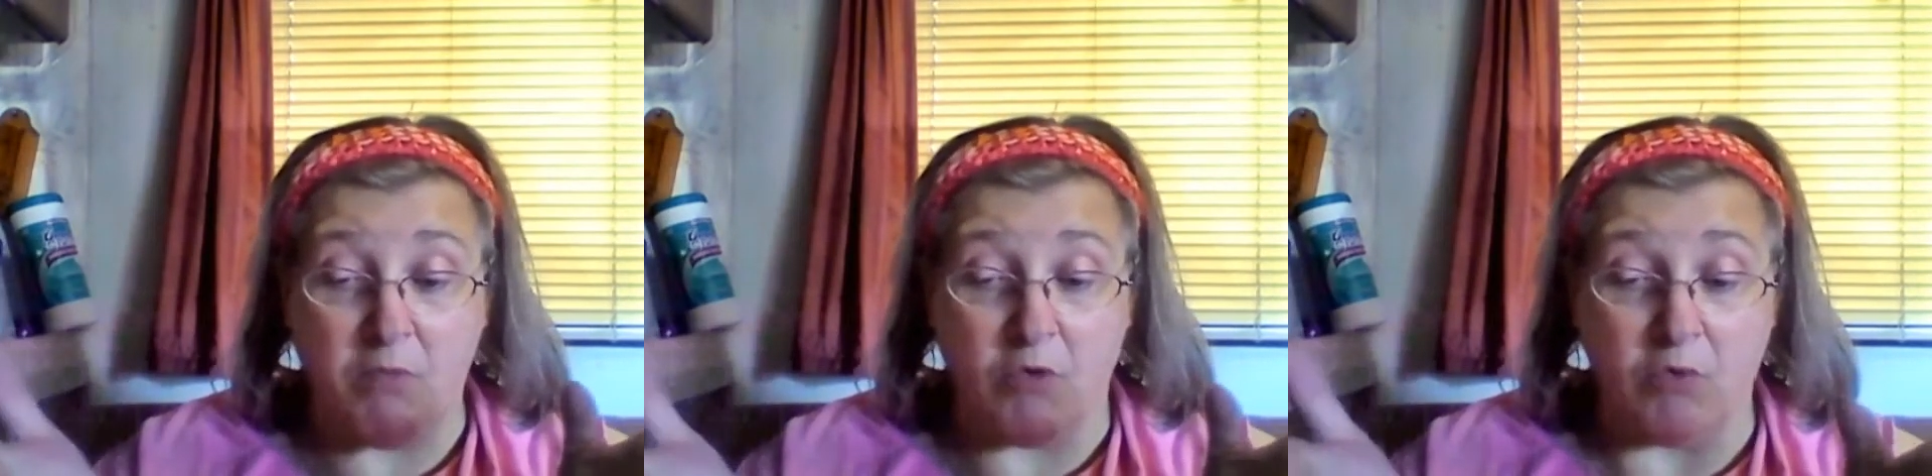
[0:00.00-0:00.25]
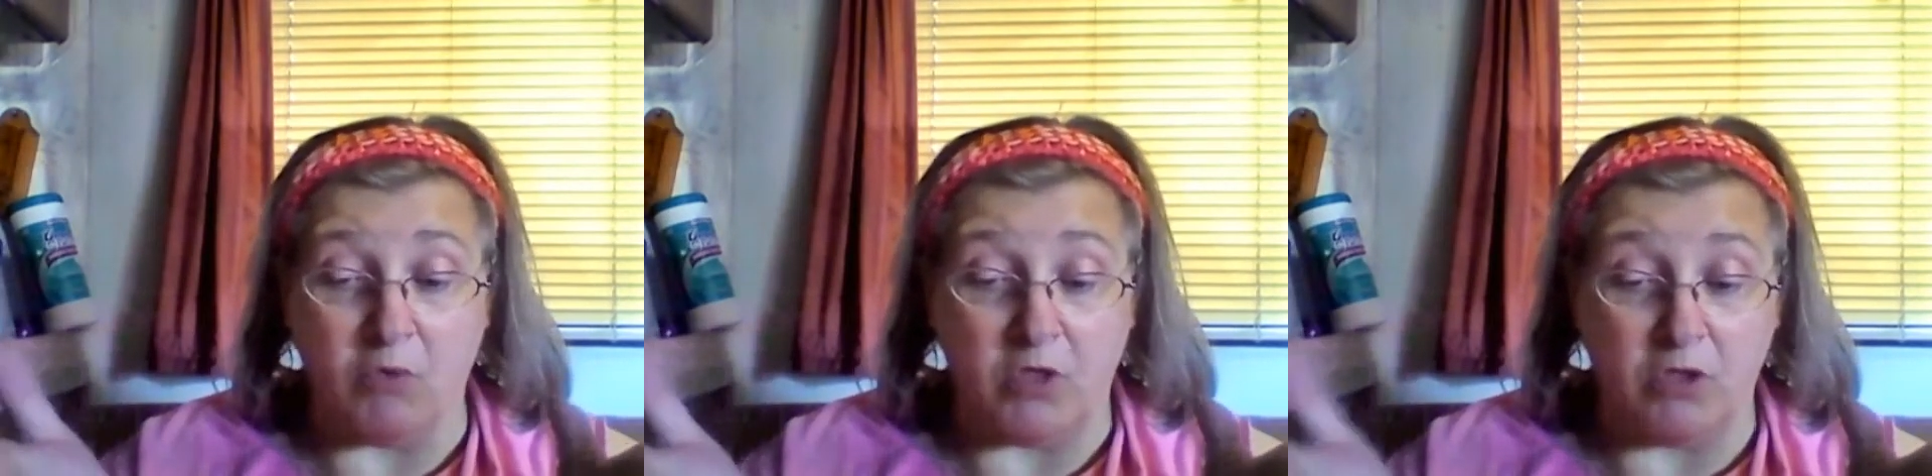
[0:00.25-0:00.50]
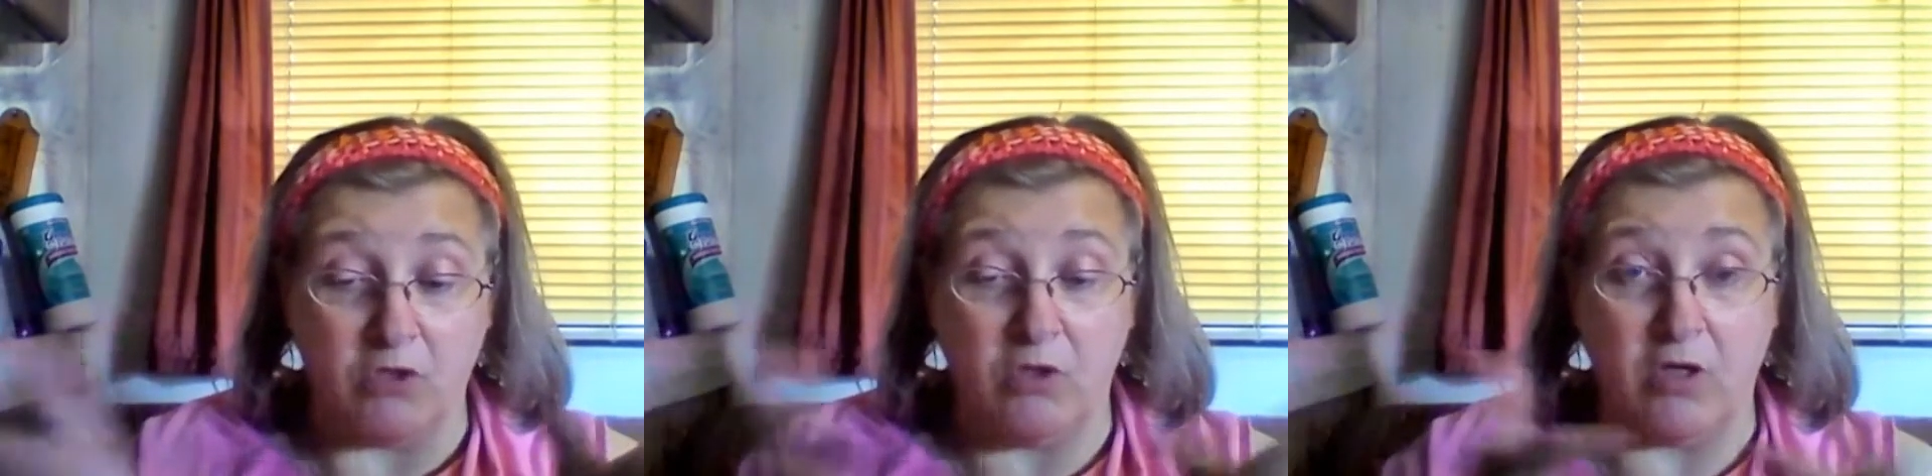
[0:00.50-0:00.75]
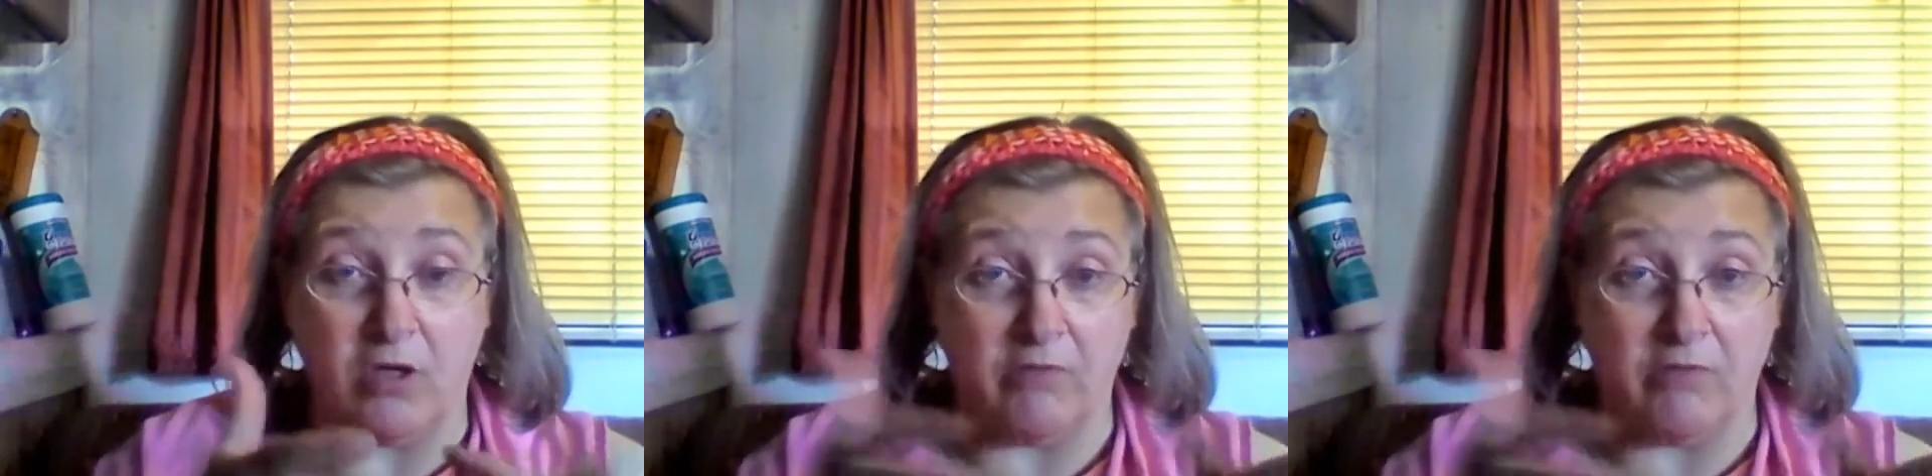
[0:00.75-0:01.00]
more than we
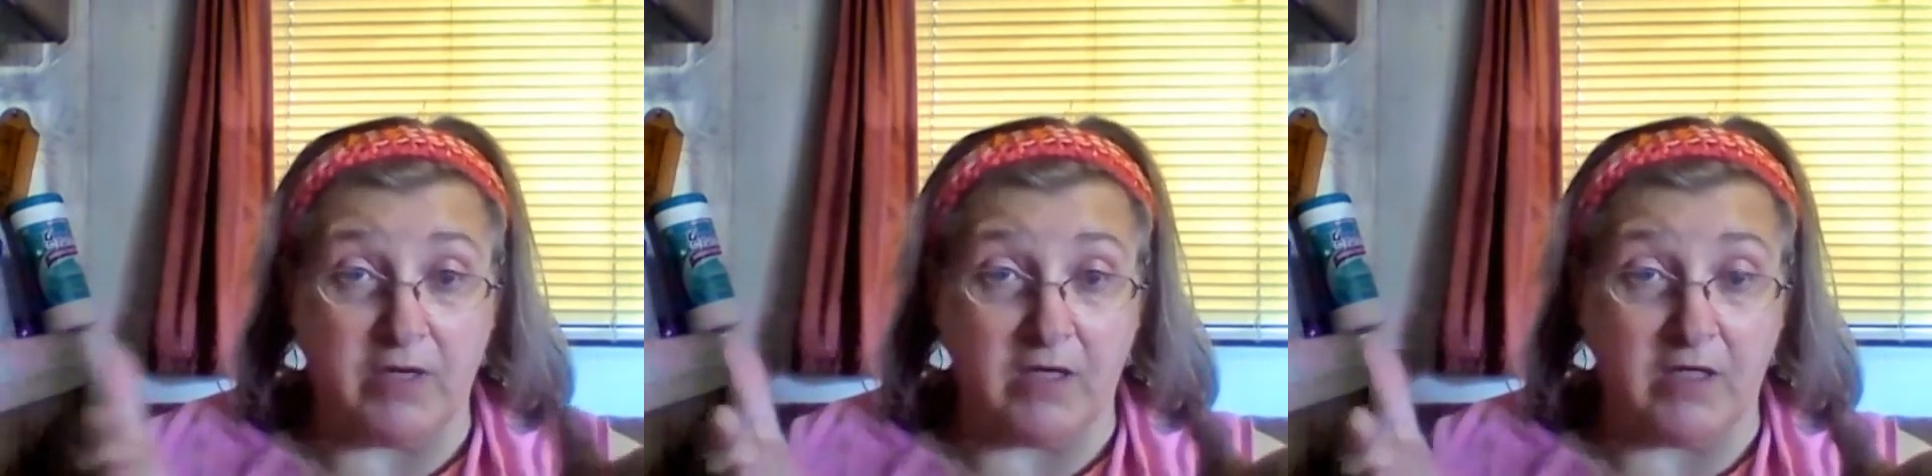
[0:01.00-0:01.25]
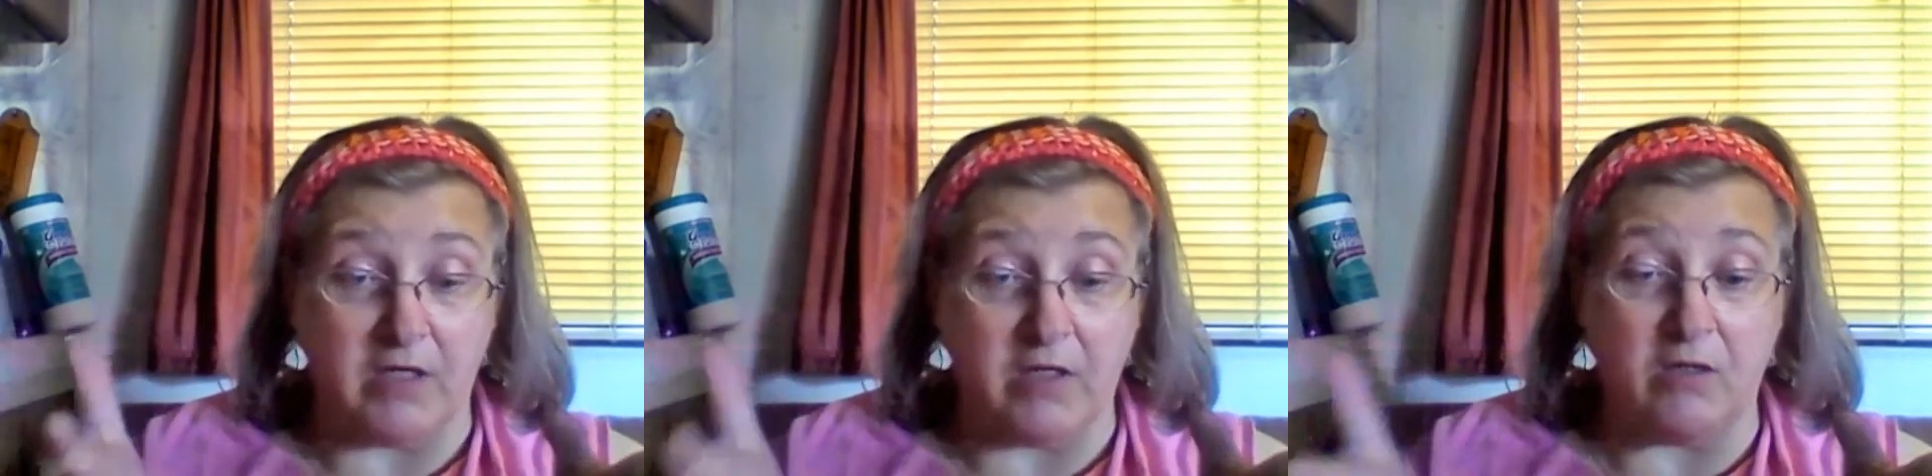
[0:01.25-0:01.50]
should have and,